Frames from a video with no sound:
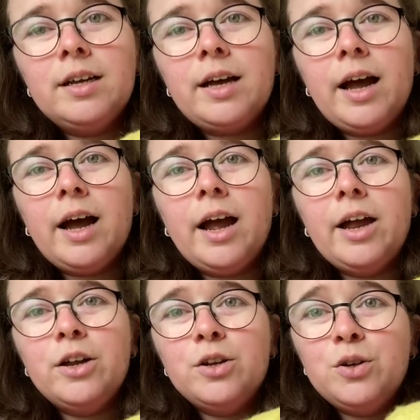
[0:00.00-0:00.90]

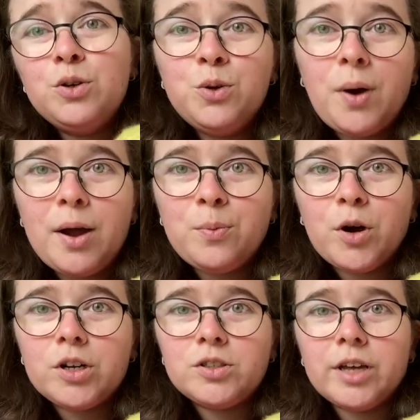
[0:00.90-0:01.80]
I knew I
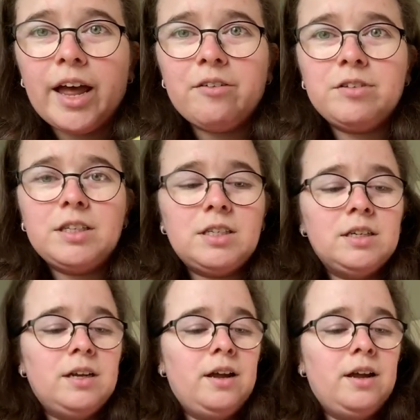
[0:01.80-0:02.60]
wanted to have it